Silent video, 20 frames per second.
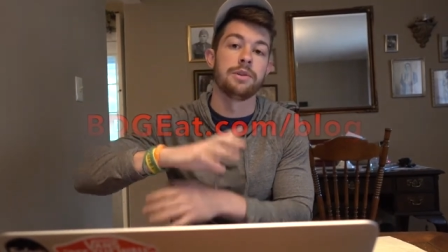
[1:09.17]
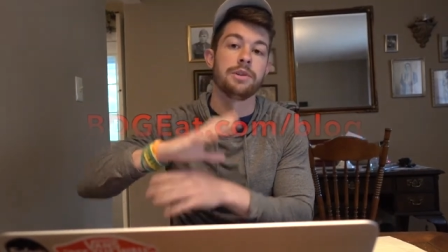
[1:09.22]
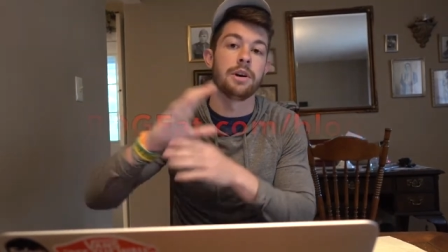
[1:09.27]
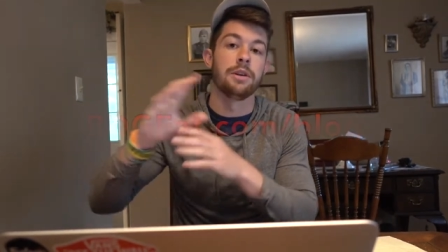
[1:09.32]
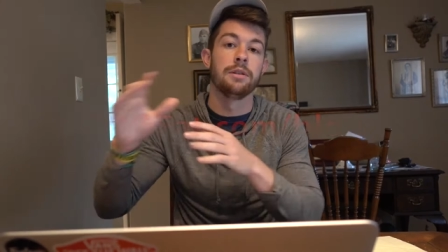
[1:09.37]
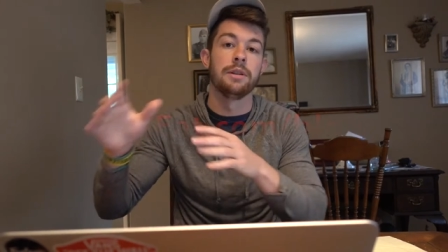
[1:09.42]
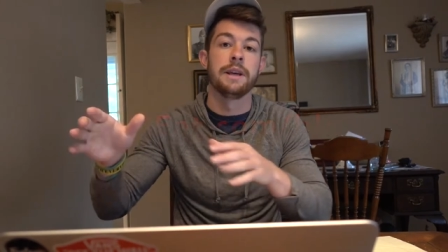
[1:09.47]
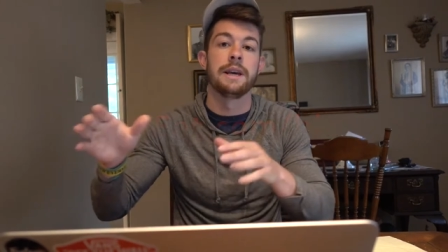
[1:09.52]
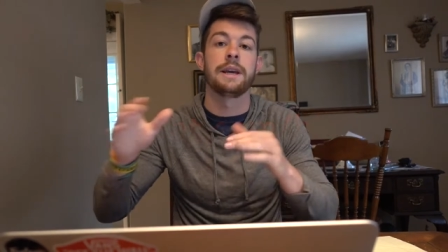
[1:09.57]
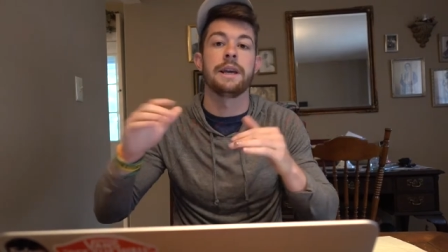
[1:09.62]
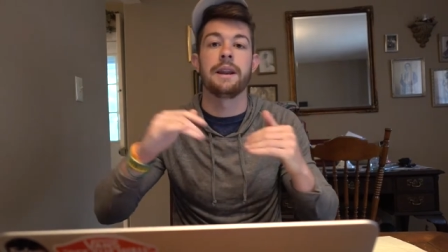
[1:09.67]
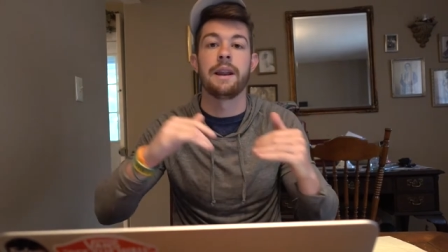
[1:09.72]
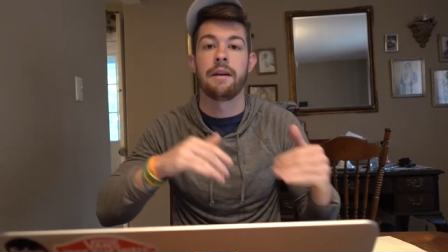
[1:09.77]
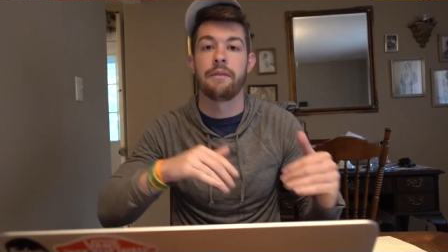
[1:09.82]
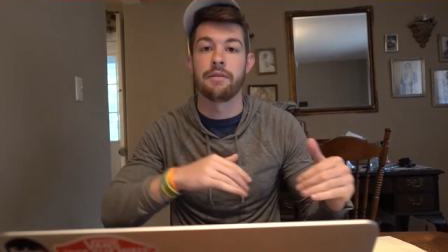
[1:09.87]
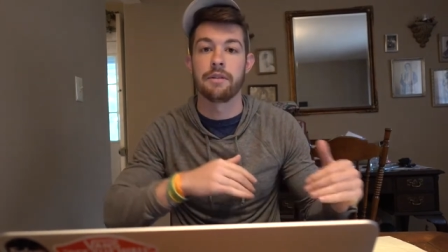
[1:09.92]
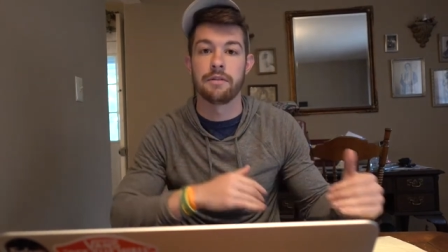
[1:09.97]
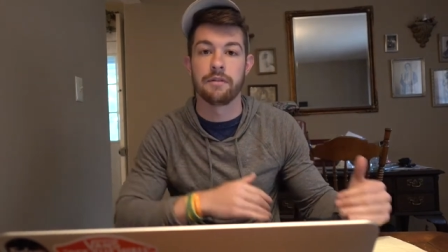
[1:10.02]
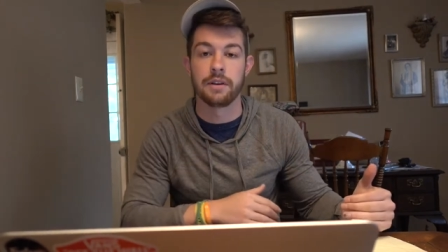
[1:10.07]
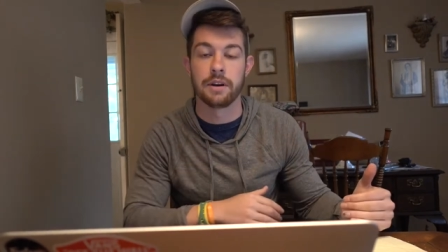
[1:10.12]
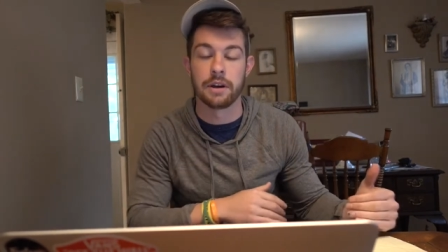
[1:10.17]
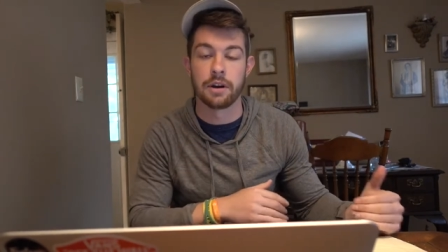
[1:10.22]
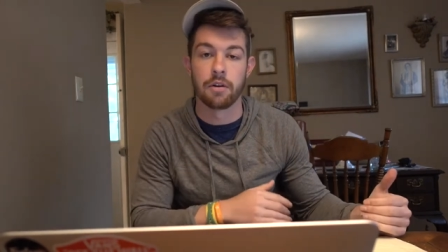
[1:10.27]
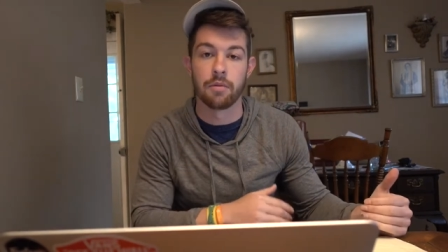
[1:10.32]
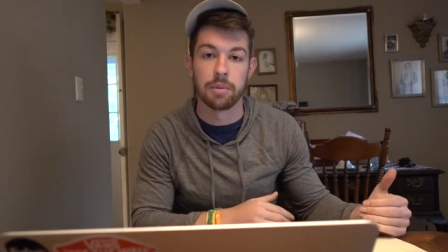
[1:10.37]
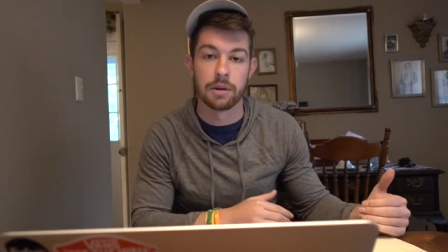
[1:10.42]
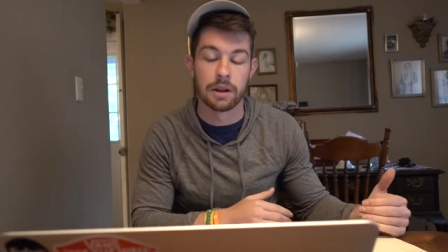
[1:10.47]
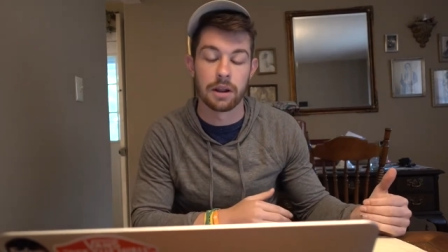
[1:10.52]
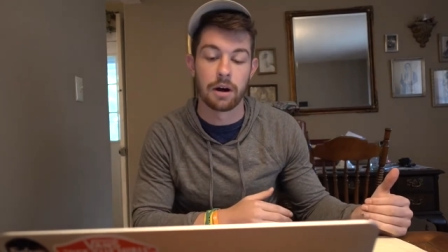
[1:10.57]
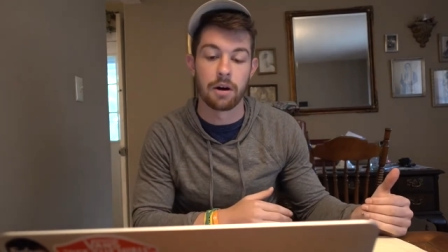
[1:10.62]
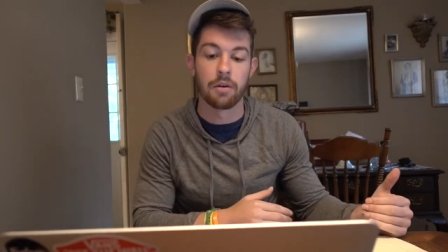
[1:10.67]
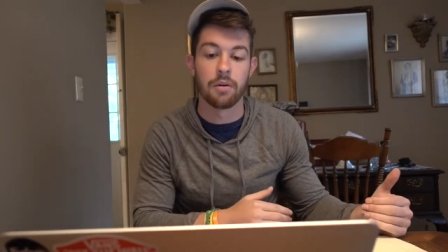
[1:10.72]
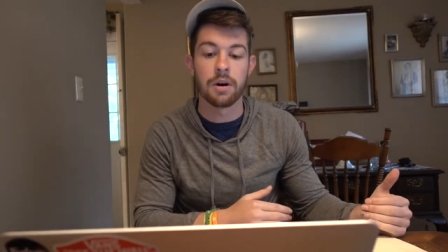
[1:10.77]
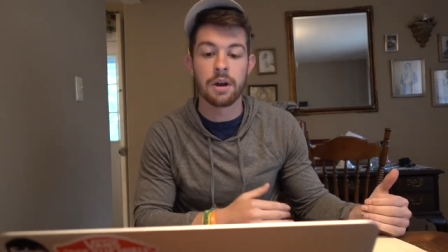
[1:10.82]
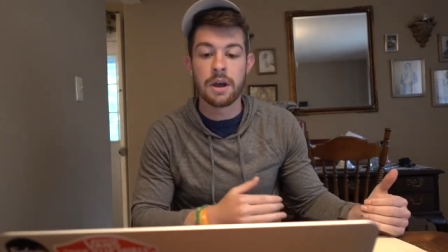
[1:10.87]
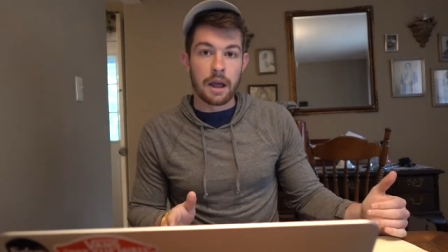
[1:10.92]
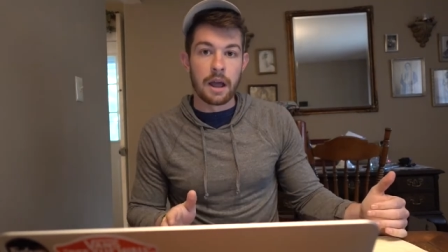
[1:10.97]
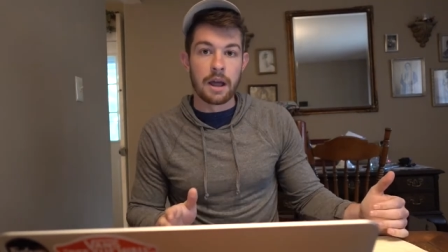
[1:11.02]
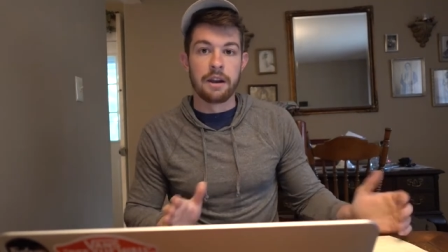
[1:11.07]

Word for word: which I'll link in every video below.